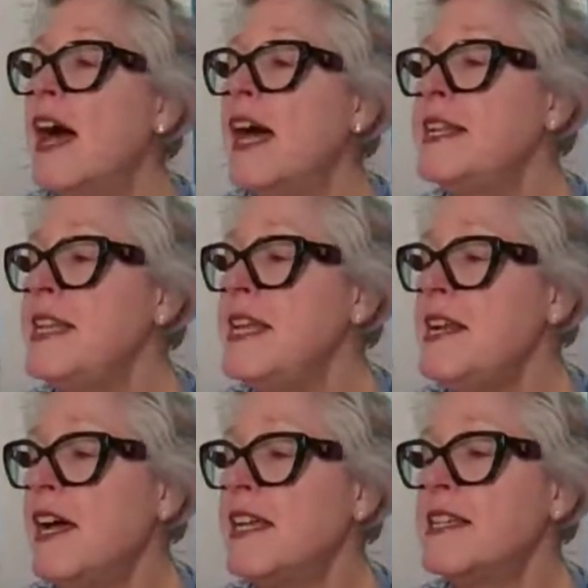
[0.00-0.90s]

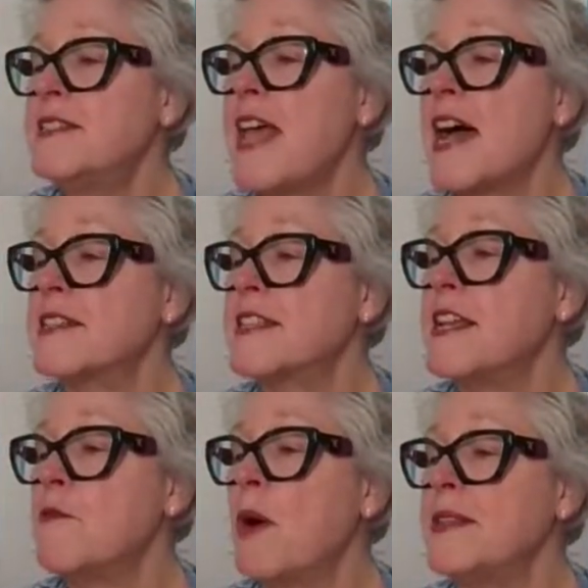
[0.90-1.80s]
Anita is
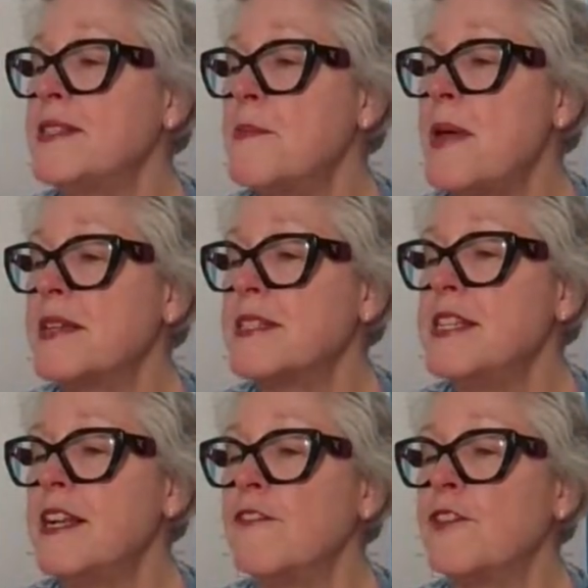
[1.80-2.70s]
asking, what's the best
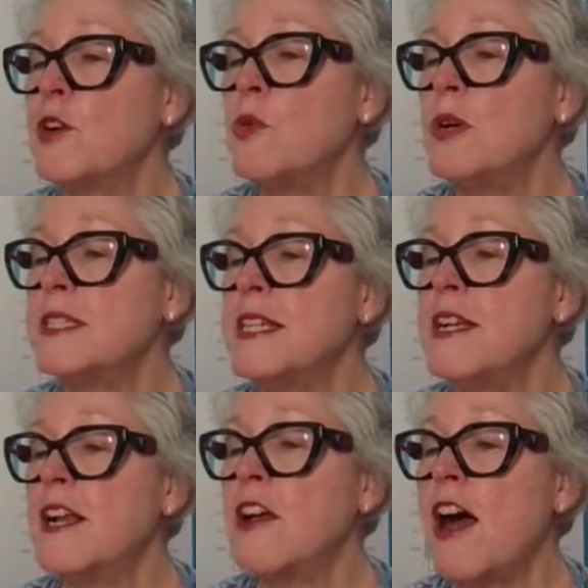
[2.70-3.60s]
needle for quilting
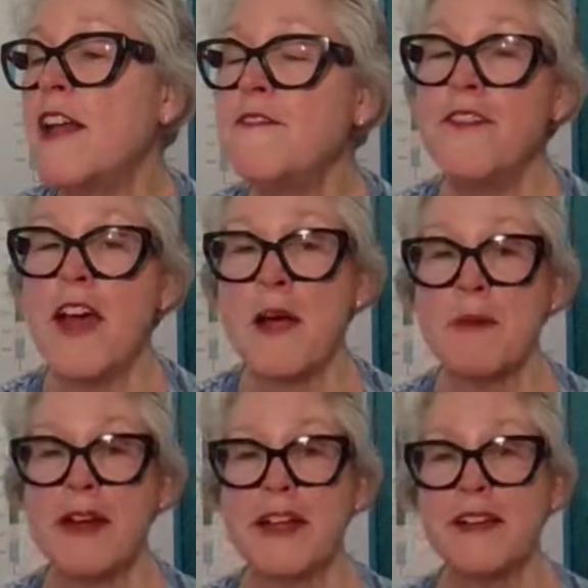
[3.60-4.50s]
on cotton
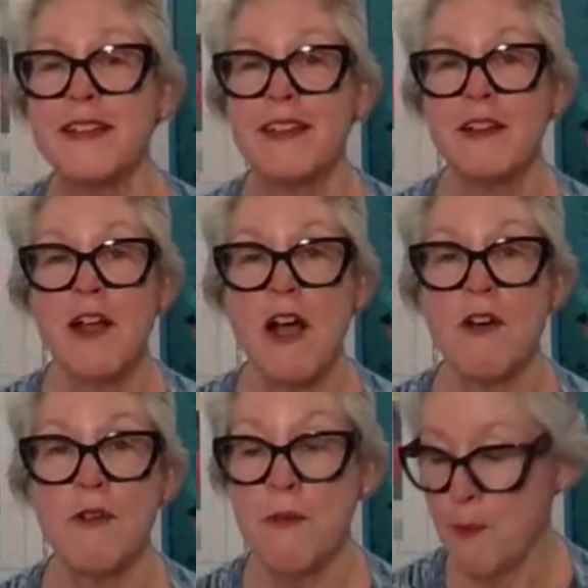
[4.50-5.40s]
fabric?
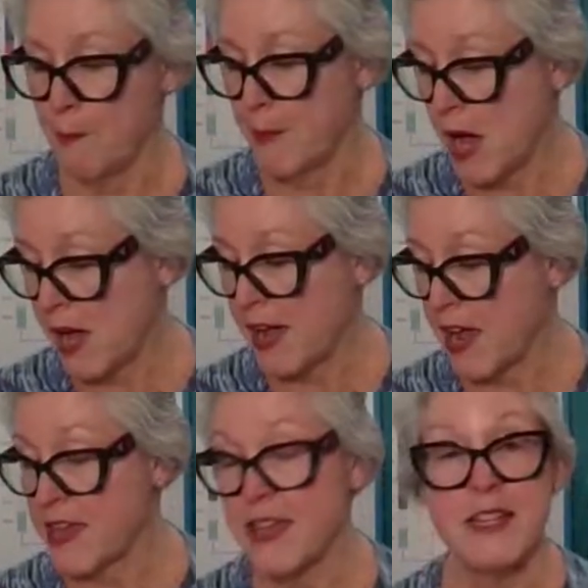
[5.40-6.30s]
Oh
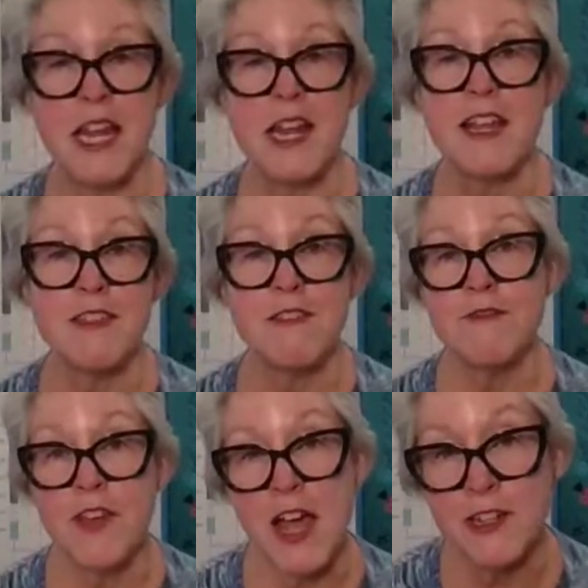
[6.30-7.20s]
my, Anita,
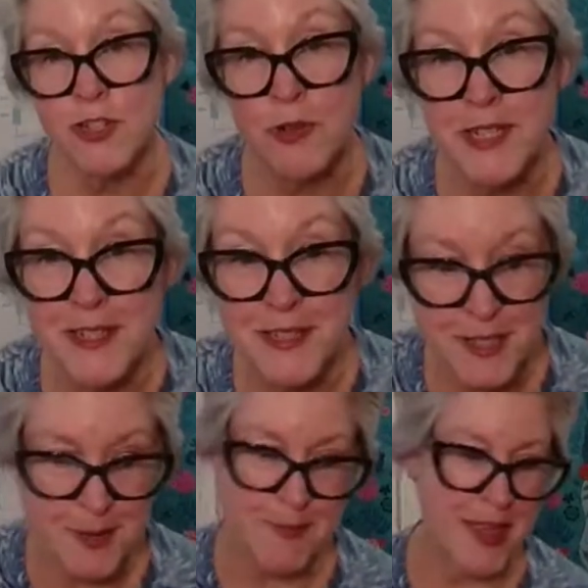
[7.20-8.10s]
you've got choices
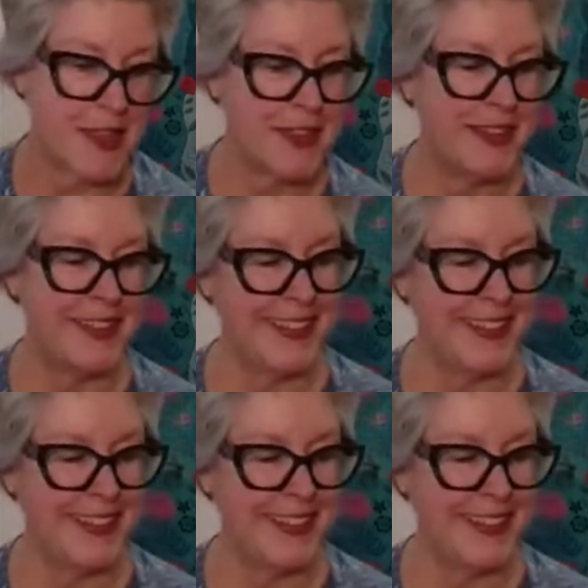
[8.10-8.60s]
to make.